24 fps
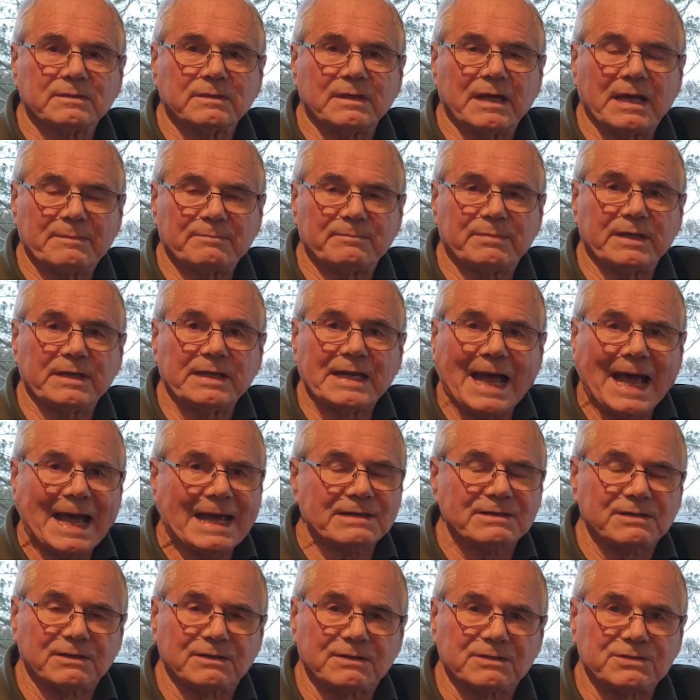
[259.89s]
MP
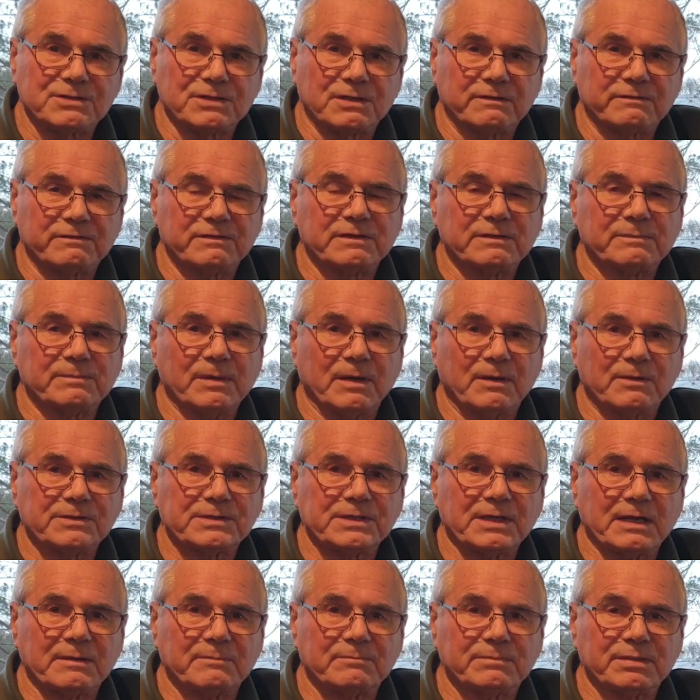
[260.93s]
and a Conservative
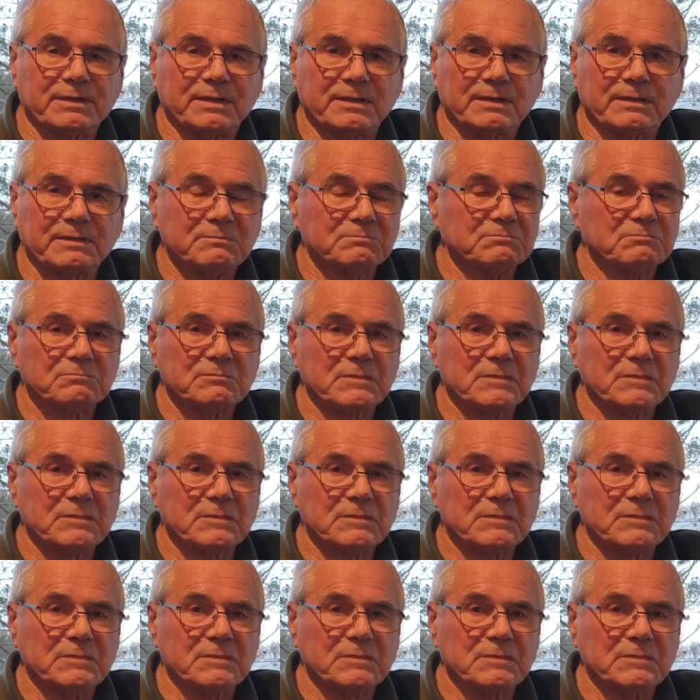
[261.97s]
Party MP.